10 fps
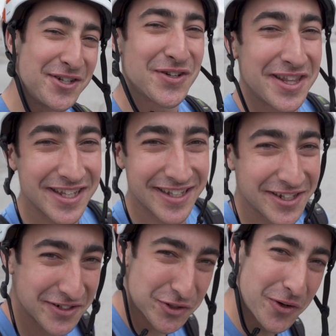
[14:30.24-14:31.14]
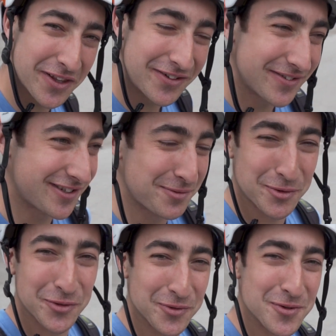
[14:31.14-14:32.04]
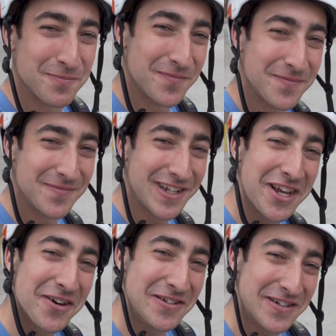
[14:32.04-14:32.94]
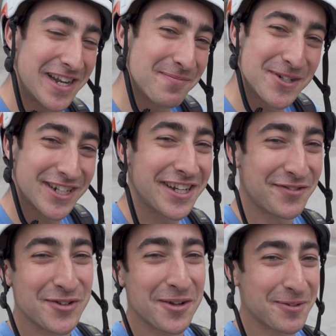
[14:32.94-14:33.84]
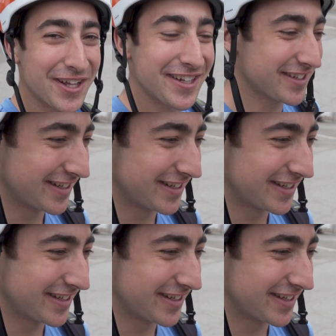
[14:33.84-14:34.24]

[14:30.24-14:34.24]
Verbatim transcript: enjoyed the short little Subaru room video, I'd appreciate it if you dropped a like.